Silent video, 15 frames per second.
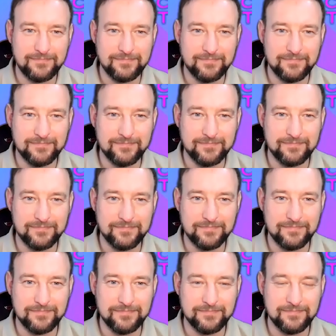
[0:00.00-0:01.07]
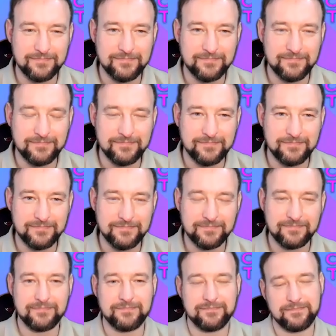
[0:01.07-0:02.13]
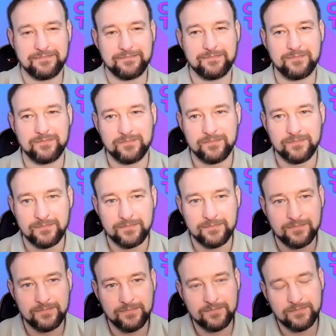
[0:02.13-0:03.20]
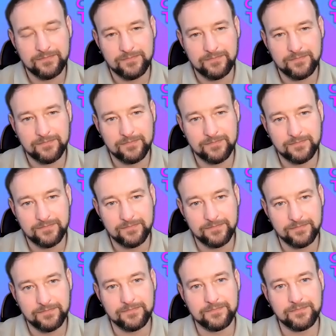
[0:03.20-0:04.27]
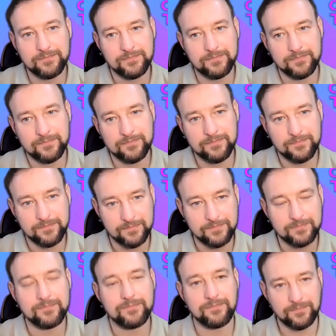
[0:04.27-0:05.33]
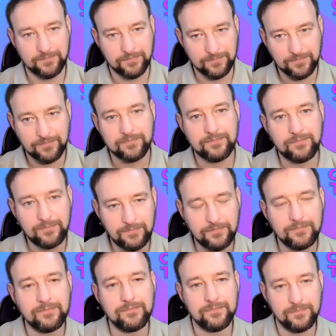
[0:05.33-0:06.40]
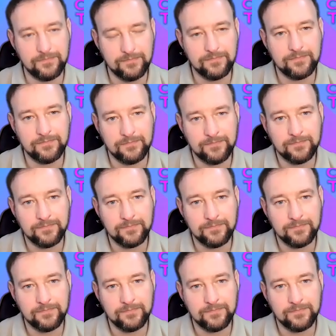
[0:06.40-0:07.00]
(not speaking)